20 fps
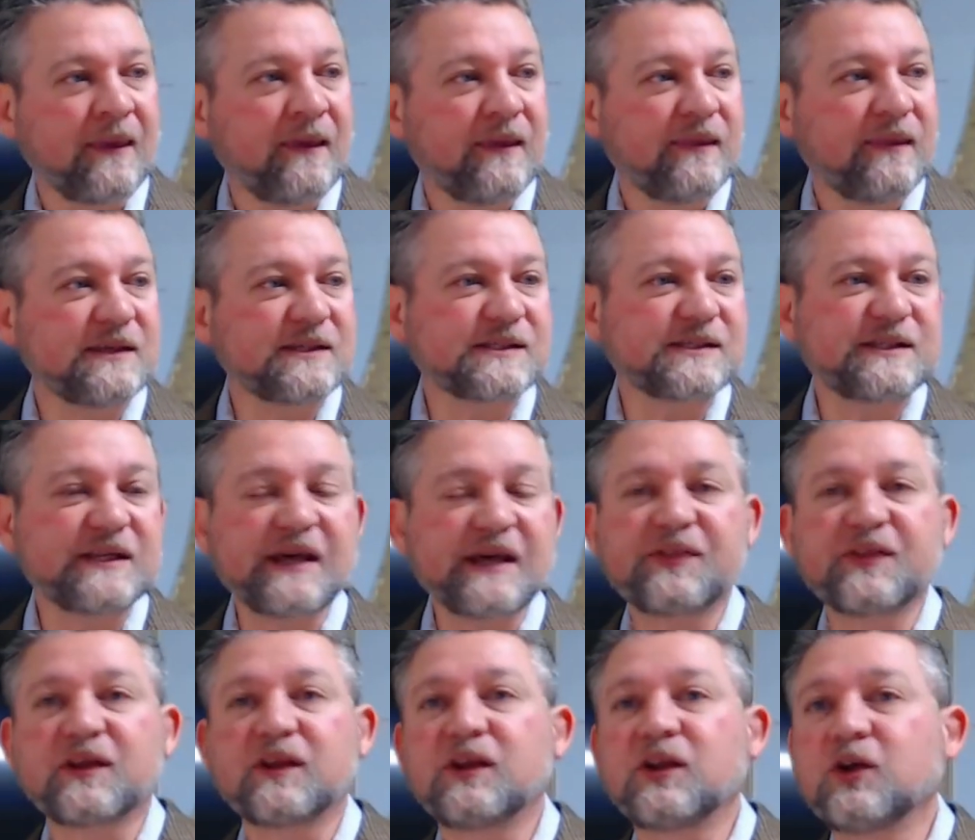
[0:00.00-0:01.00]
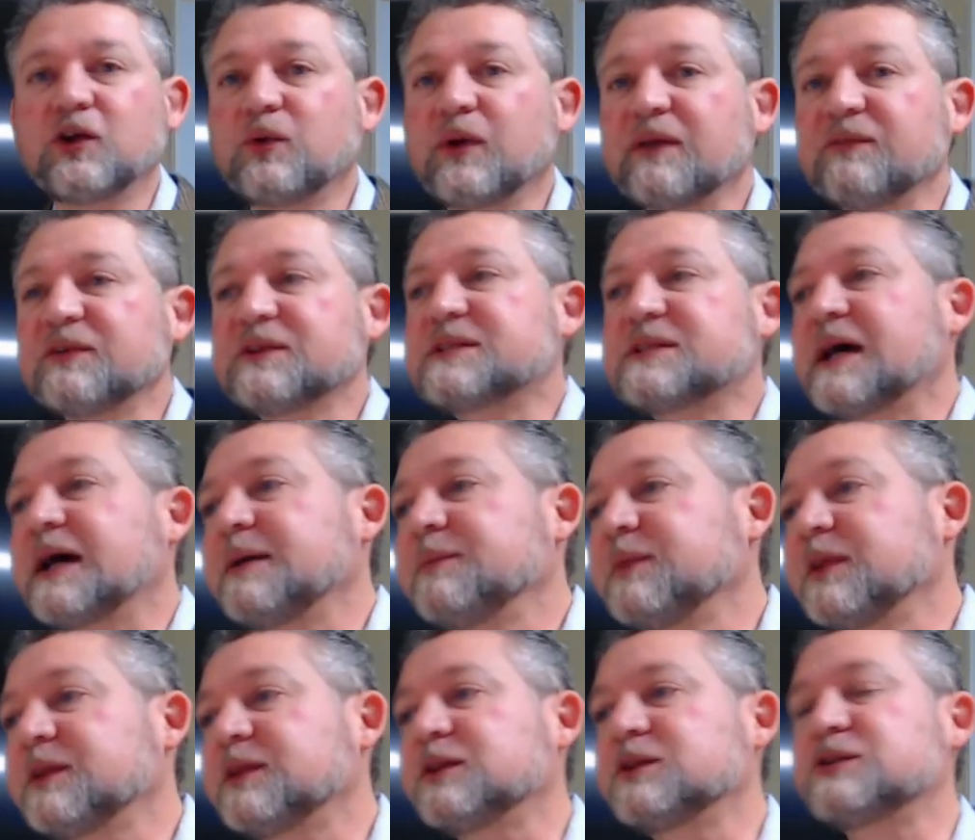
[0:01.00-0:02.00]
This is nothing new. Every
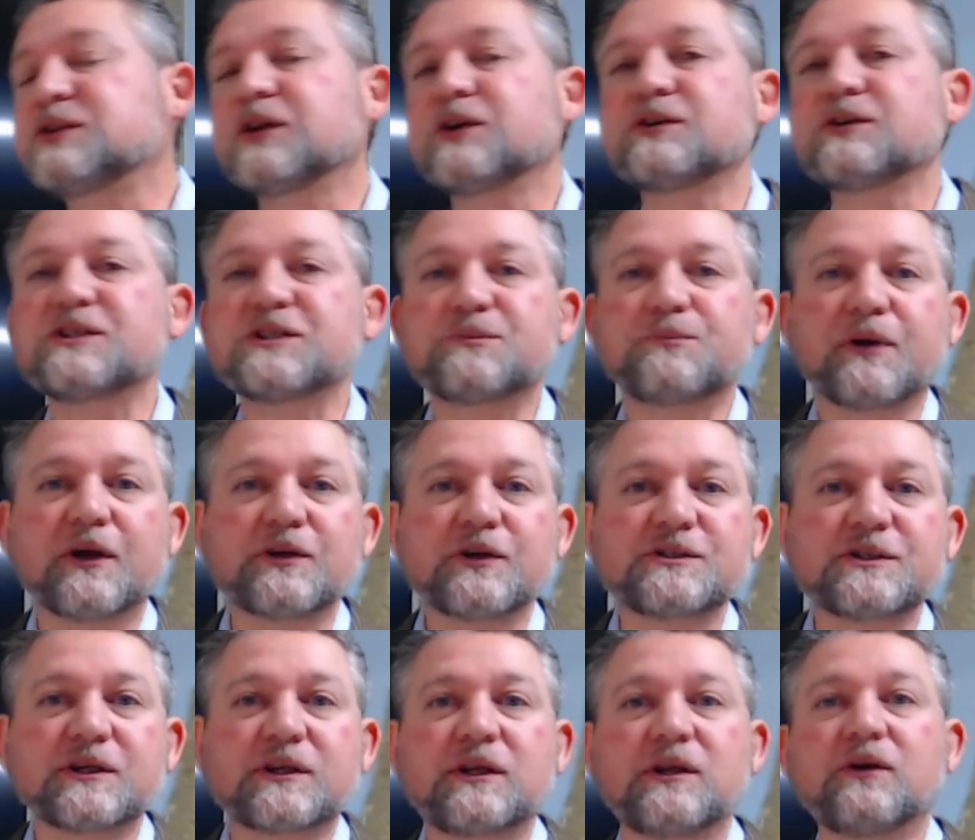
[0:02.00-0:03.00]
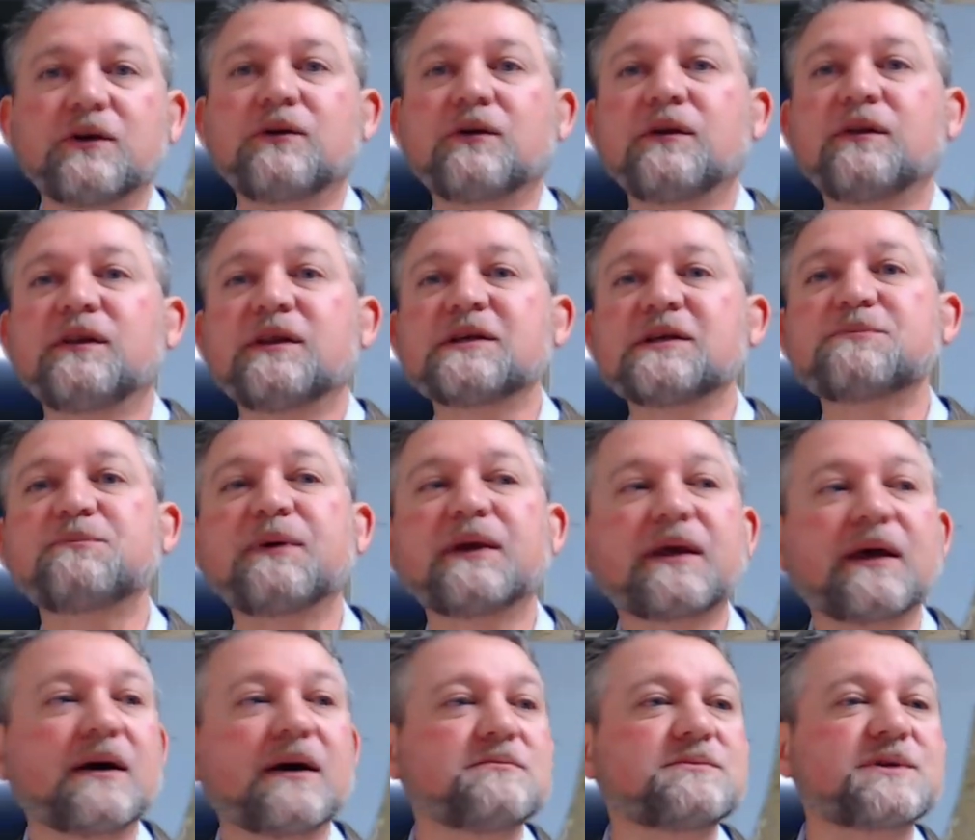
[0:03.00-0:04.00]
time that the church is persecuted, this
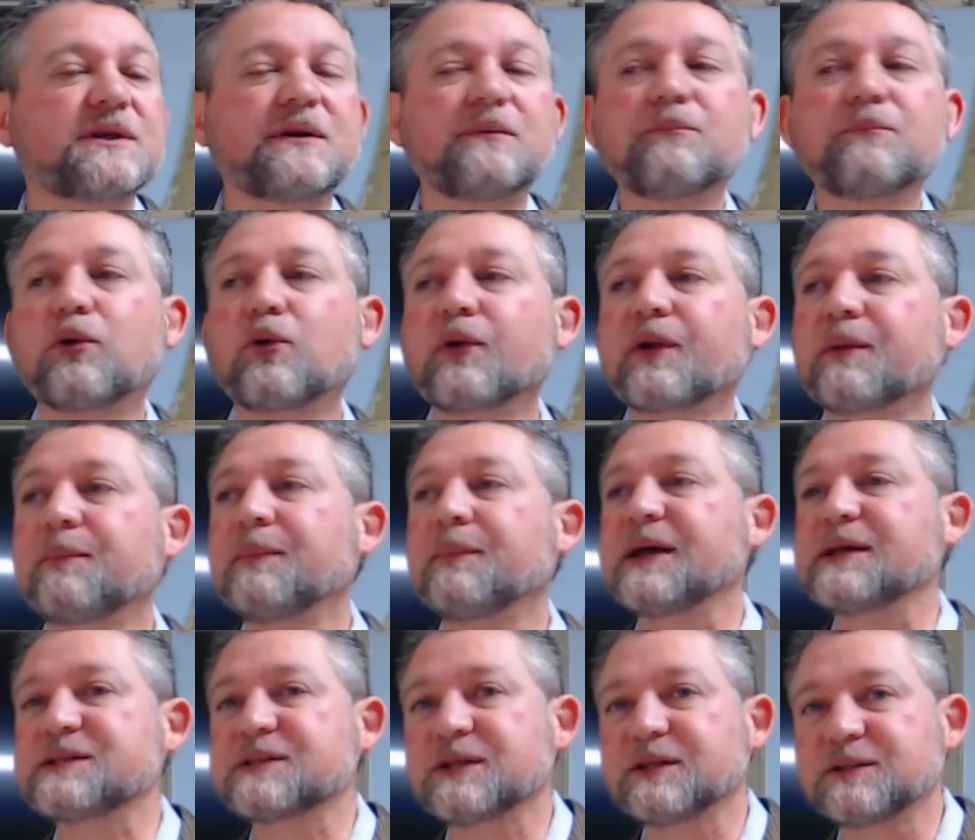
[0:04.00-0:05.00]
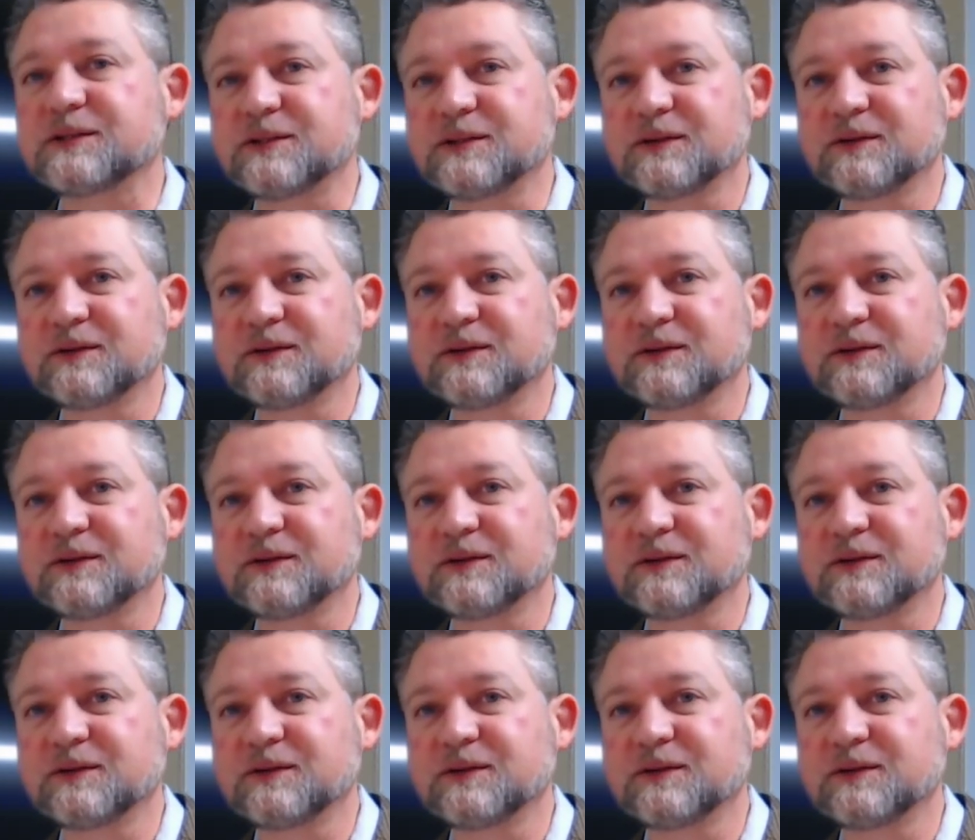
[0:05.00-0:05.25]
becomes an important message.